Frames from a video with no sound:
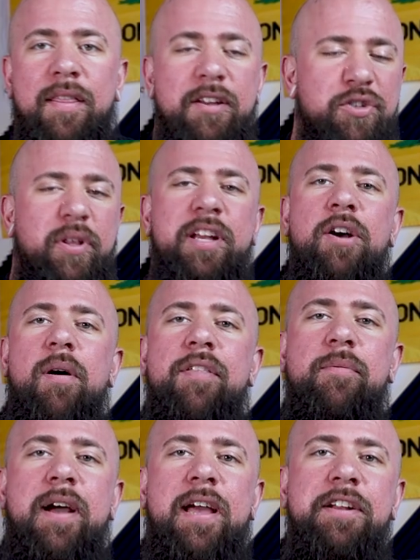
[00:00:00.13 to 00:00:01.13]
There's really no
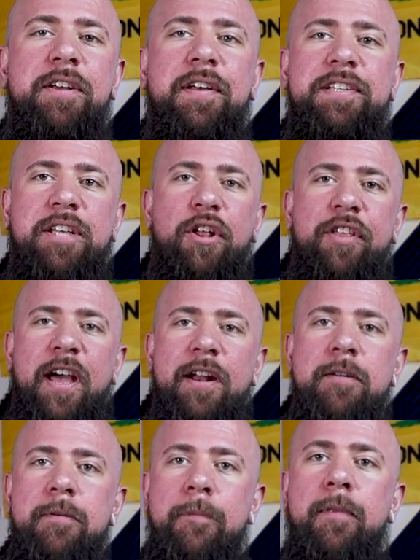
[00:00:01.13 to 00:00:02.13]
other way to do this other
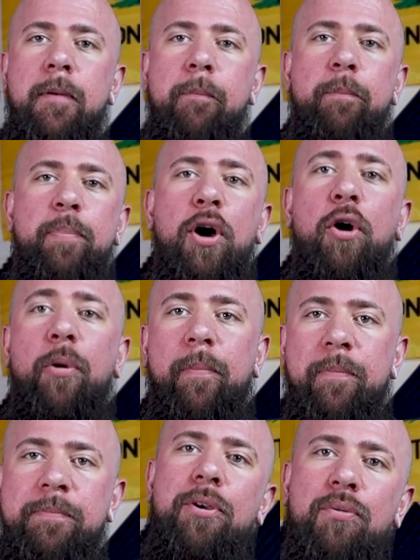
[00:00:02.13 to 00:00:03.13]
than boom.
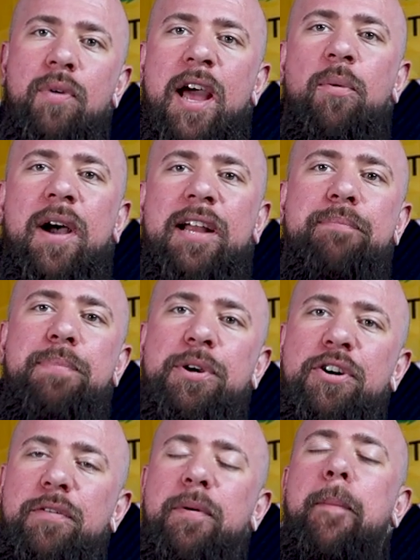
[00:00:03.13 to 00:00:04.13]
Red, White, and
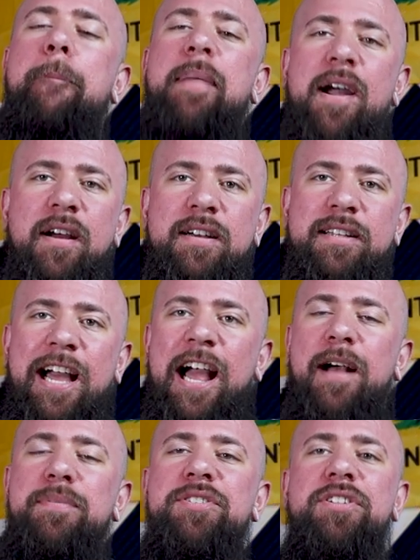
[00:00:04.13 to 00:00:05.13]
Boom, Merica
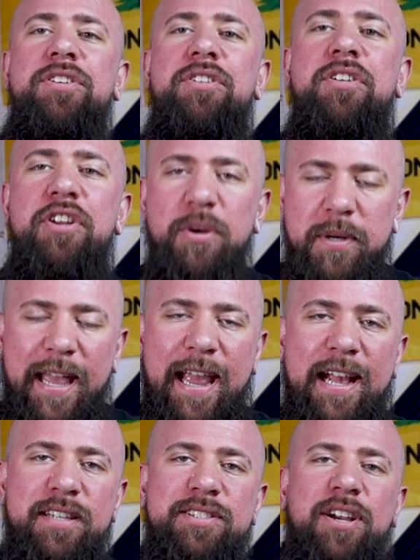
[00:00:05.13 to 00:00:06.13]
Labs, new
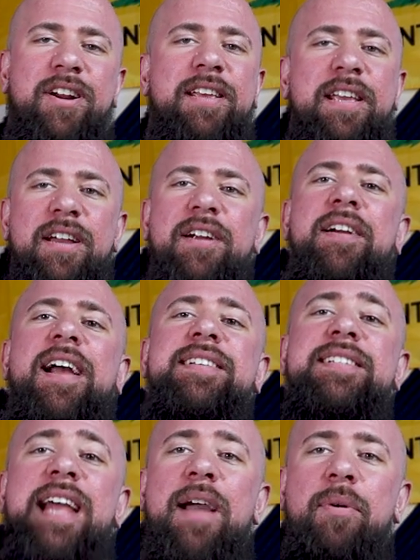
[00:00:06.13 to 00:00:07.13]
cans are here.
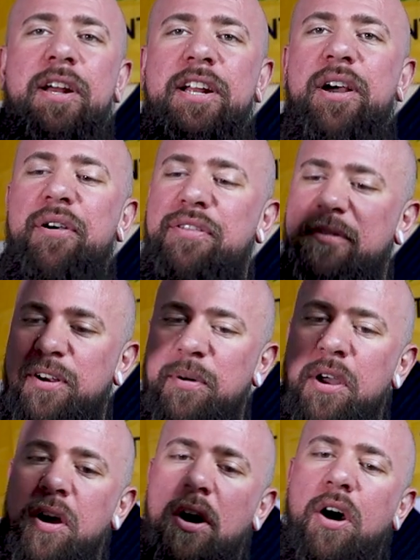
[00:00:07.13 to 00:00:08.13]
And today we're going to go through
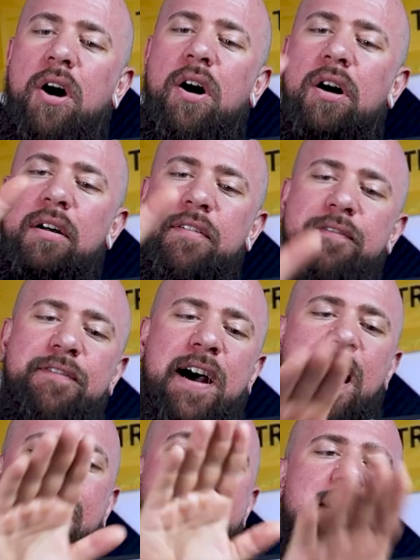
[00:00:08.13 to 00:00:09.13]
all
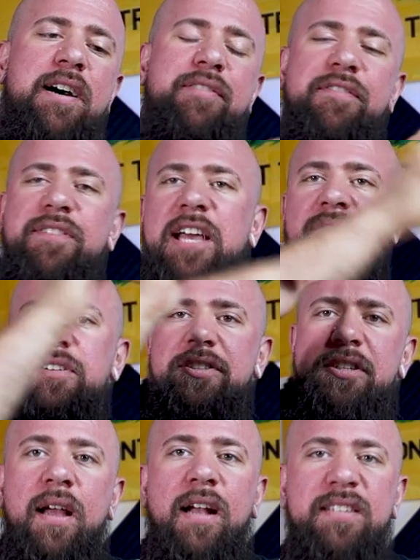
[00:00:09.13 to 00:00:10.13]
five of the
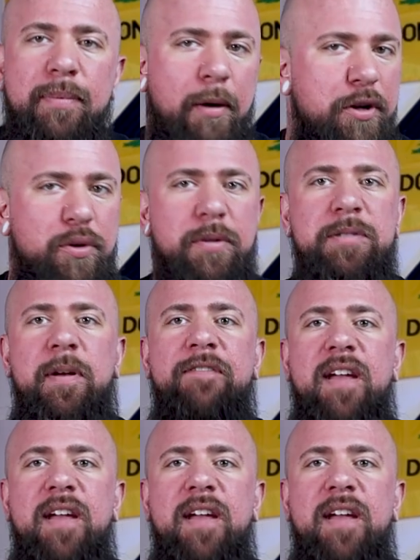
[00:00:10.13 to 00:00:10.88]
flavors and talk about which one is my